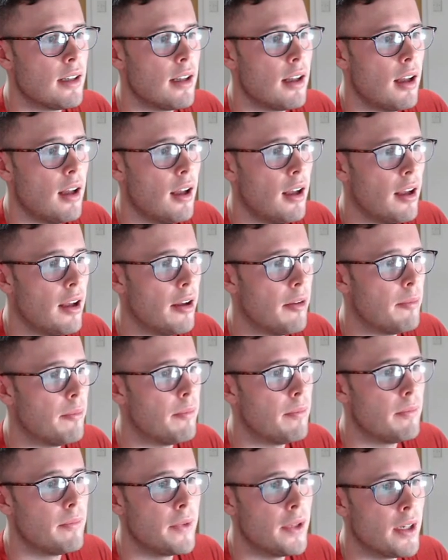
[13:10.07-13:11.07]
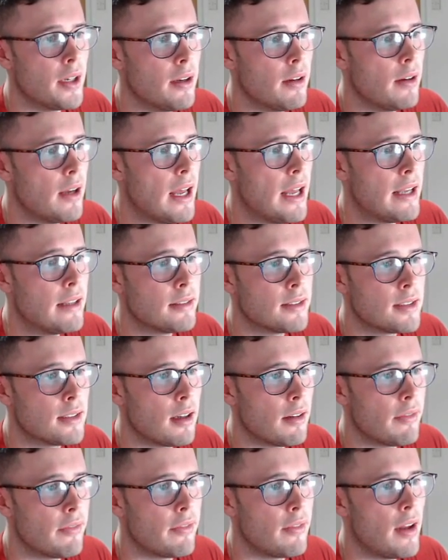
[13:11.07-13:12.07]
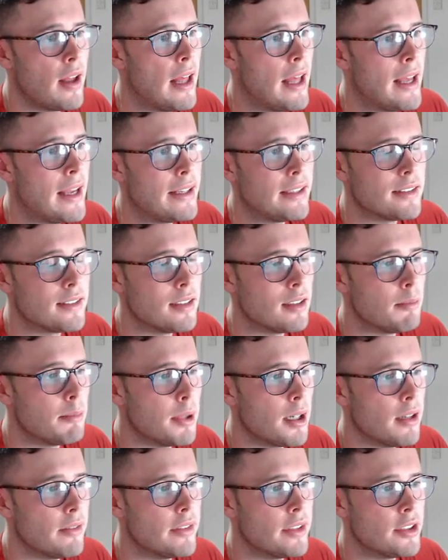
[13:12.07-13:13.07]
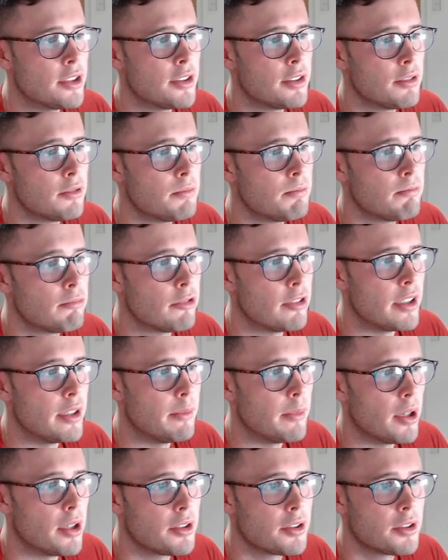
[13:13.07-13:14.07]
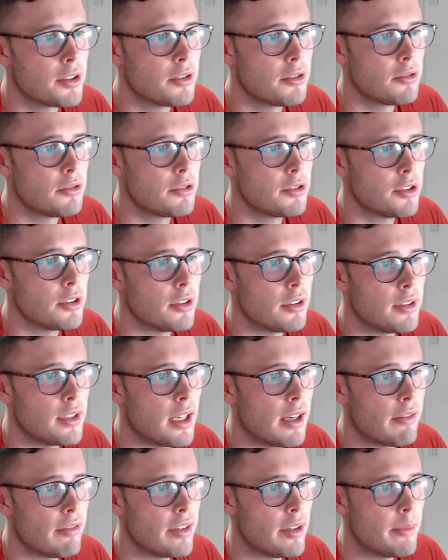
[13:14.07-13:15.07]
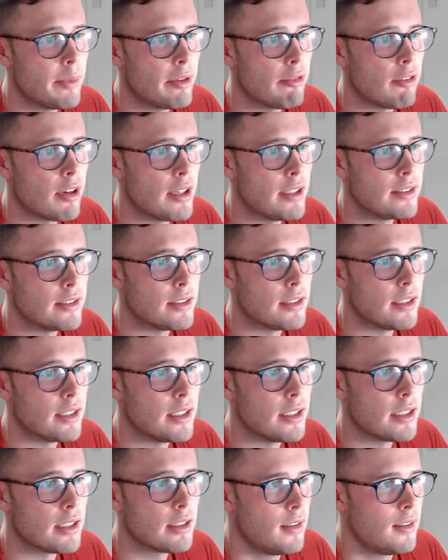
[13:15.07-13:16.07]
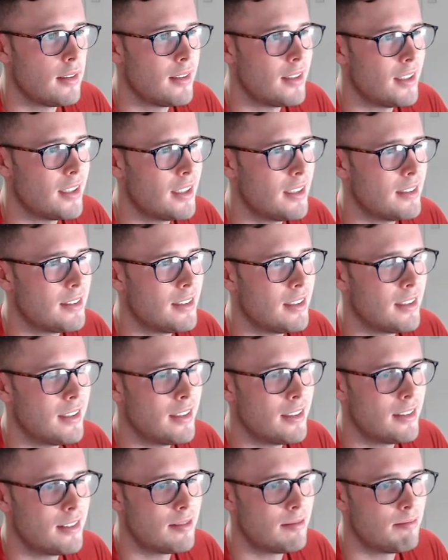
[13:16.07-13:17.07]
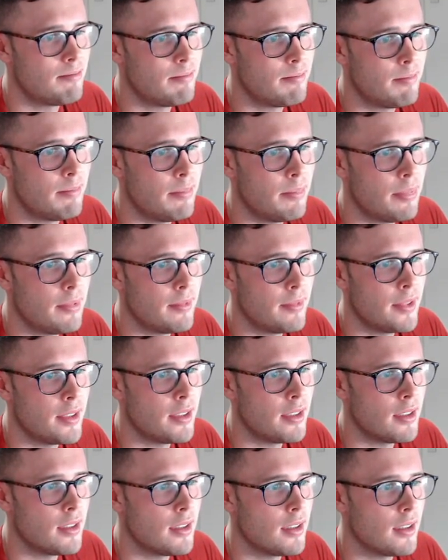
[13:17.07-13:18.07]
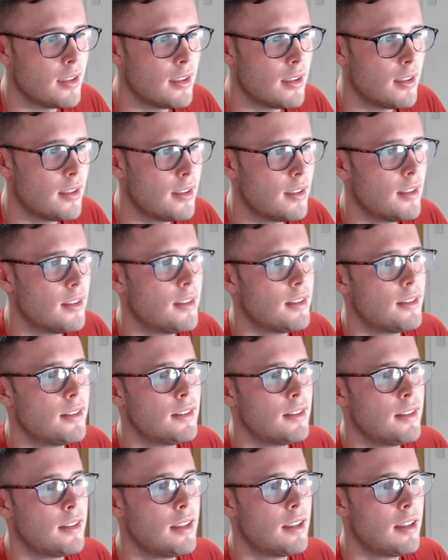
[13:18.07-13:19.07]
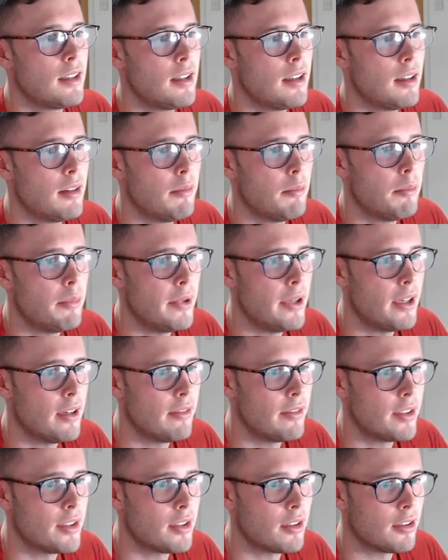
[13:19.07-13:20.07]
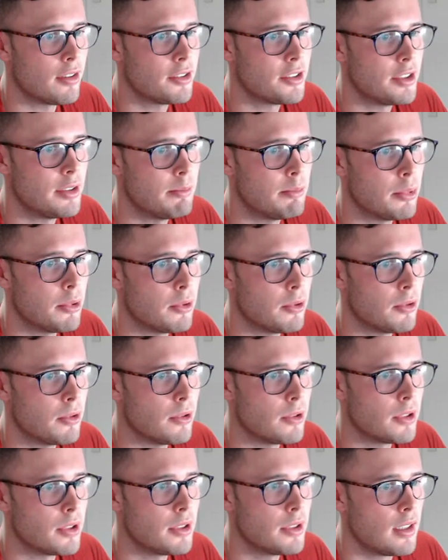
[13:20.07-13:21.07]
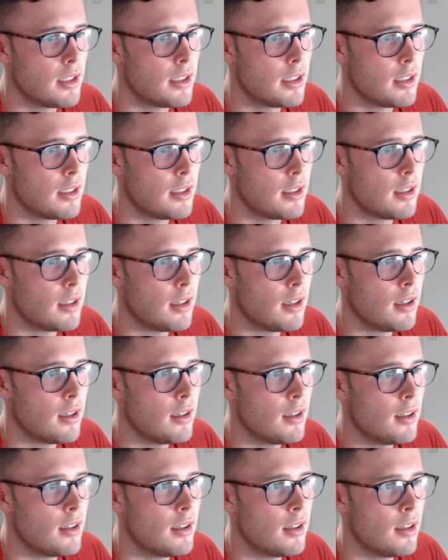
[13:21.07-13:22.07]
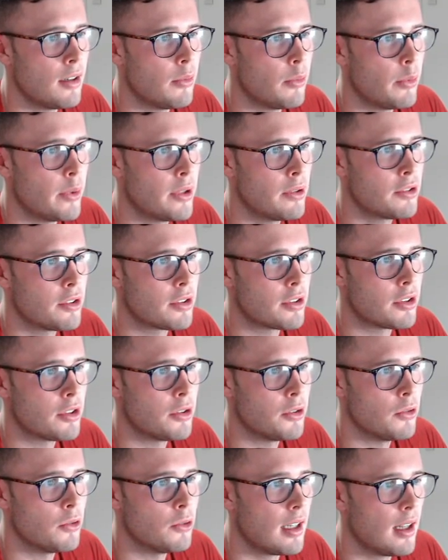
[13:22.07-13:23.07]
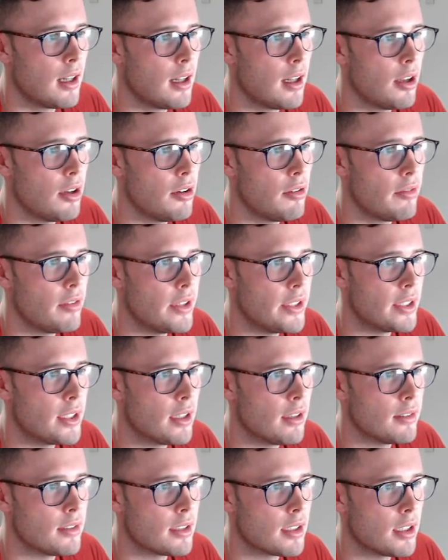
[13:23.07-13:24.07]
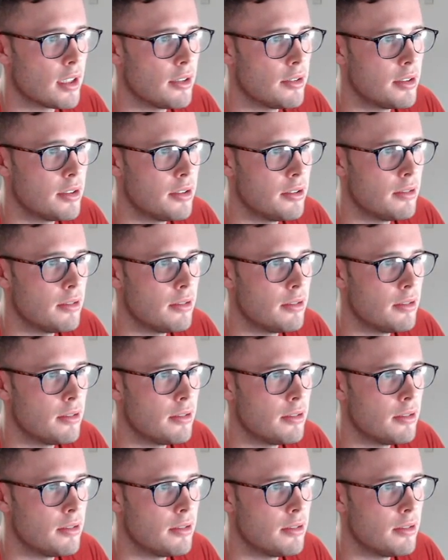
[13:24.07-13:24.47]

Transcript: Um, you know, eight stuff, eights and above is pretty much should definitely be raising here. Thing is, it's, yeah, bit of a dodgy board. I will just call. Hopefully doesn't go too